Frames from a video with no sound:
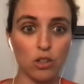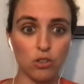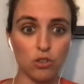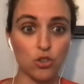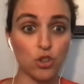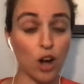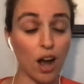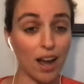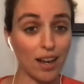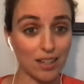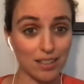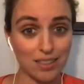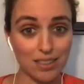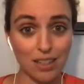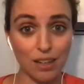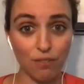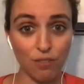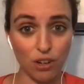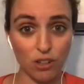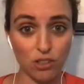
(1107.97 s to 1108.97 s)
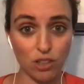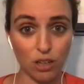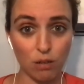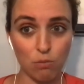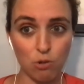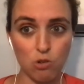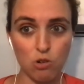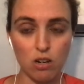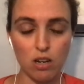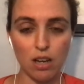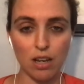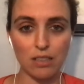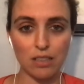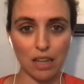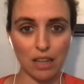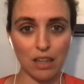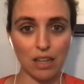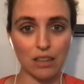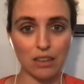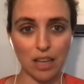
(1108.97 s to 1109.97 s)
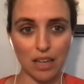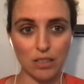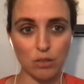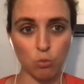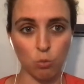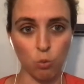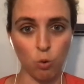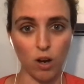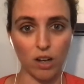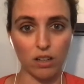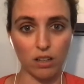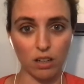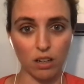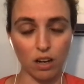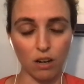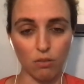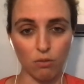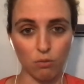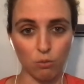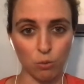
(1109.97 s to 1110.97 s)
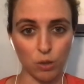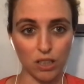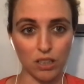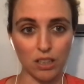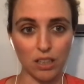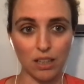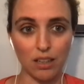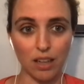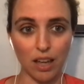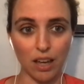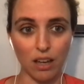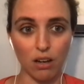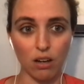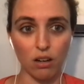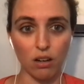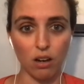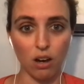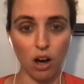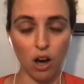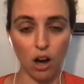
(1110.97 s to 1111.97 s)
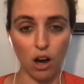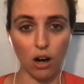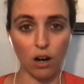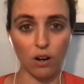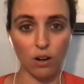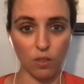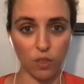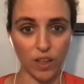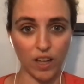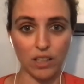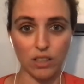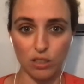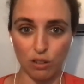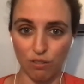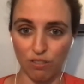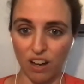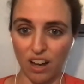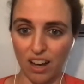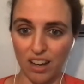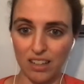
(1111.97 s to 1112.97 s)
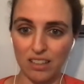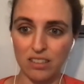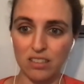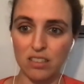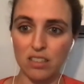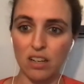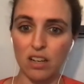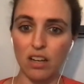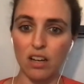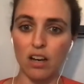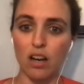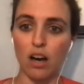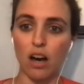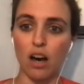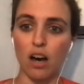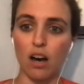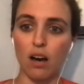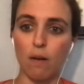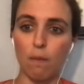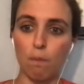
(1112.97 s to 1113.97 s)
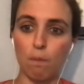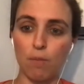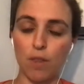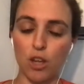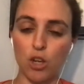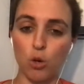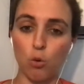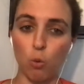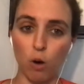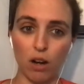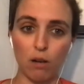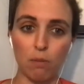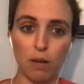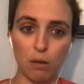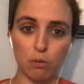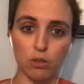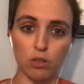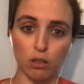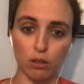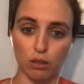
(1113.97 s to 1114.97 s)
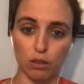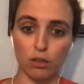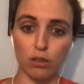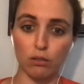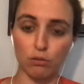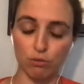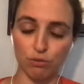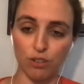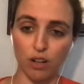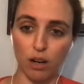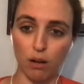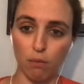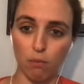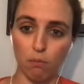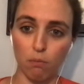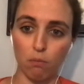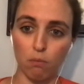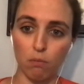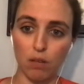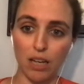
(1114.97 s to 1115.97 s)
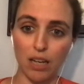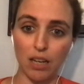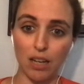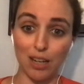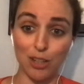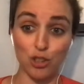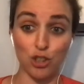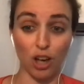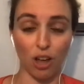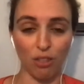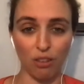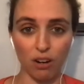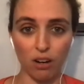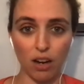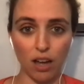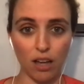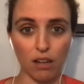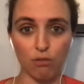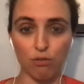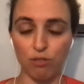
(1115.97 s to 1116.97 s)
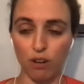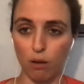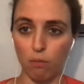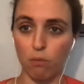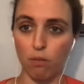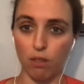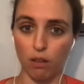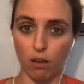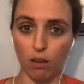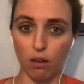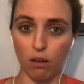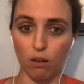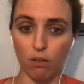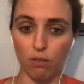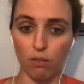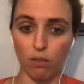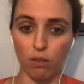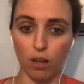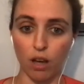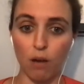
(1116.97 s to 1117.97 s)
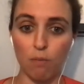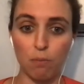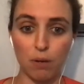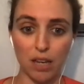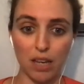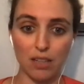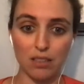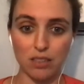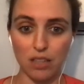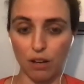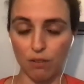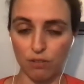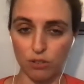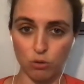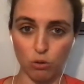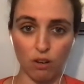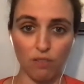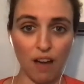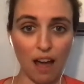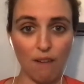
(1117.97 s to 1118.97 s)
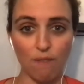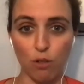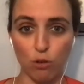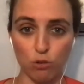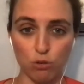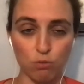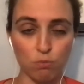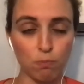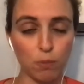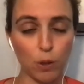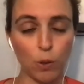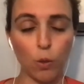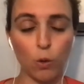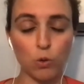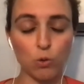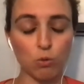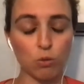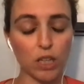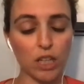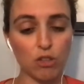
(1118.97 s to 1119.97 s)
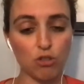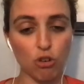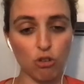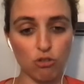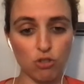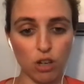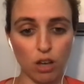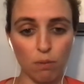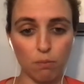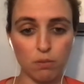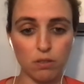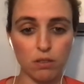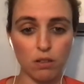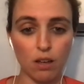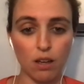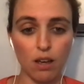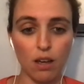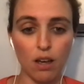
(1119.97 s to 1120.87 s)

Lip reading: try to see if there's a community, because I think that's one really hard thing to find. And you want to be able to learn from each other and from the company itself and sort of build those relationships.